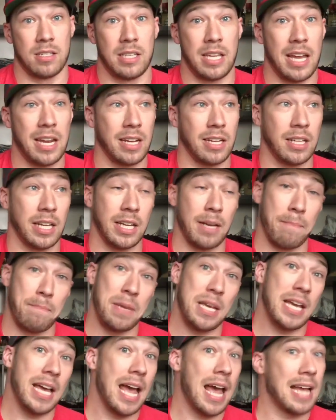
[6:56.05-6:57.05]
Getting like a
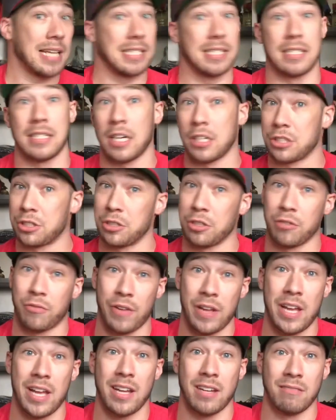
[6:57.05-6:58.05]
big ass industrial
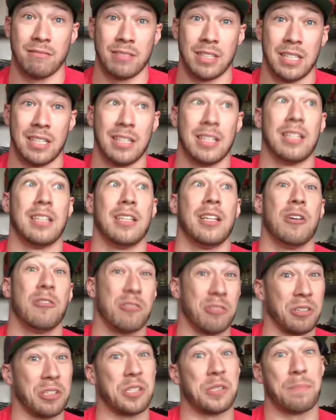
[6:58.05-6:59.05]
fan, those
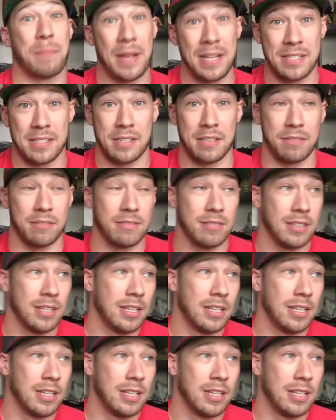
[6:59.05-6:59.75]
are expensive.